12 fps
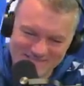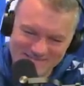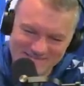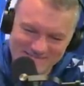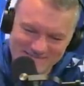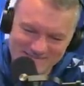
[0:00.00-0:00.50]

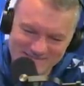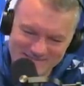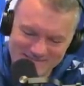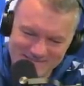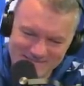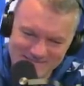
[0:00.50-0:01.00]

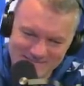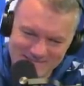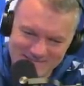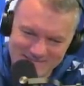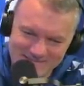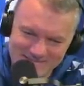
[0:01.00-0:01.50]

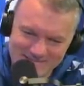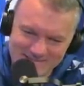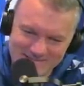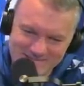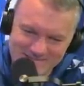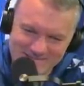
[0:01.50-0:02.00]

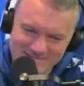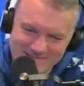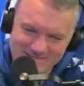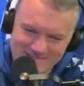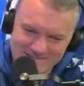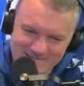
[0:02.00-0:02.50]

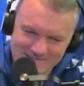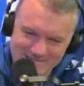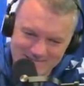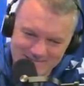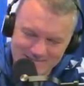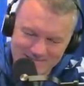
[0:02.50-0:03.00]

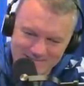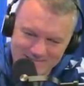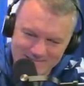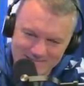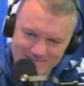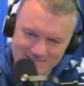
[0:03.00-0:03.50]

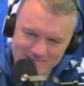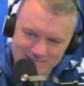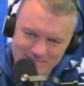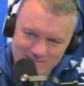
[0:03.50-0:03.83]
(not speaking)